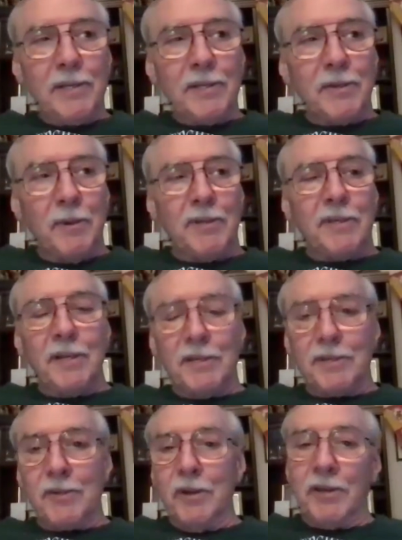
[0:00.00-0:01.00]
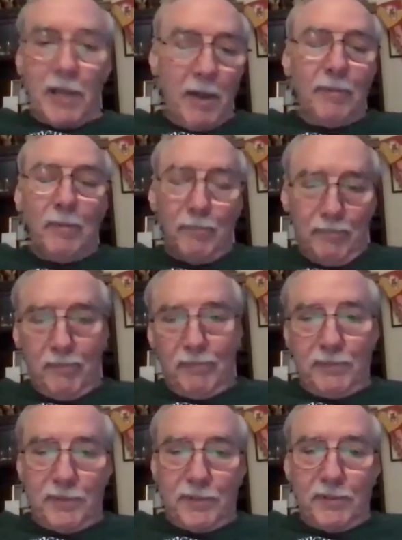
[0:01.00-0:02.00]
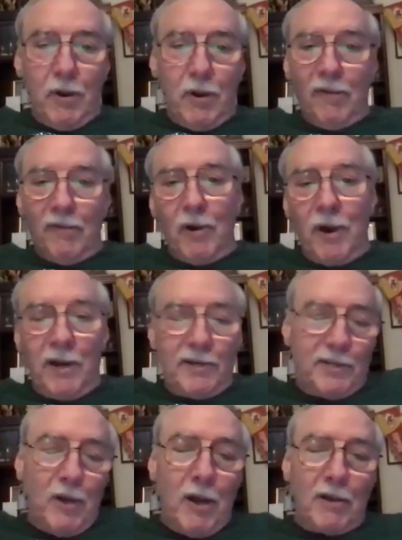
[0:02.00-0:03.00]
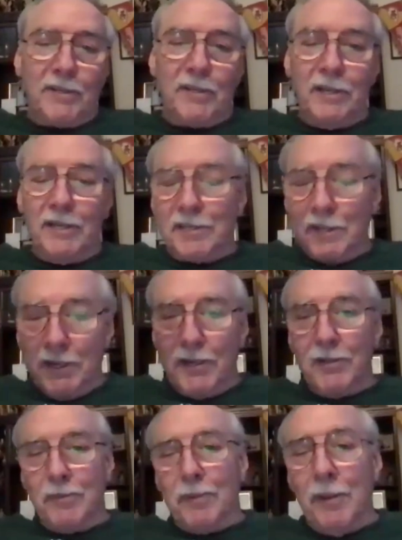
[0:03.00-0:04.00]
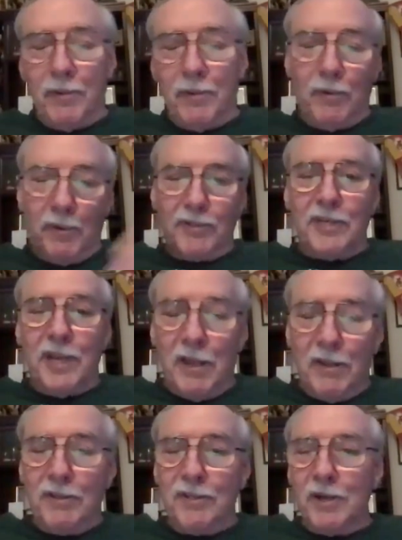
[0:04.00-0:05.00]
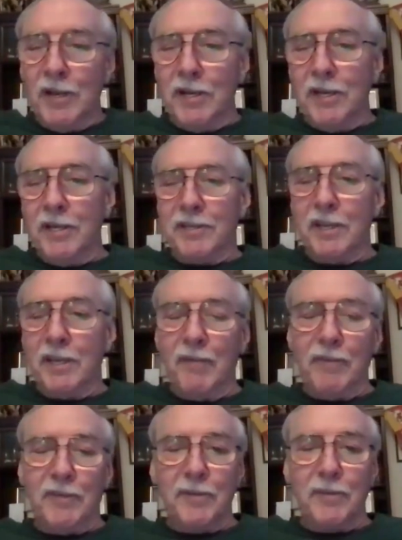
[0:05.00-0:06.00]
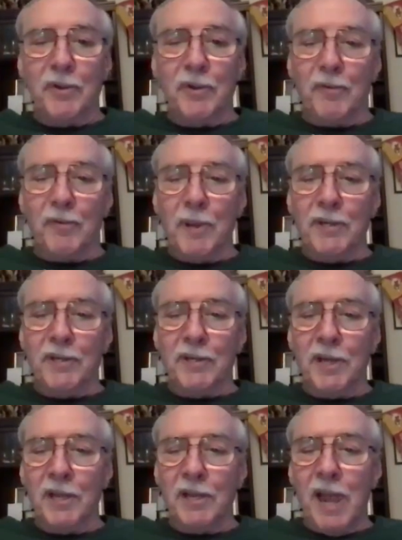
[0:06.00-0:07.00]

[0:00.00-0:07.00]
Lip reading: So it's good to come to RfRx talks and listen to other people who will challenge your ideas and give you some new information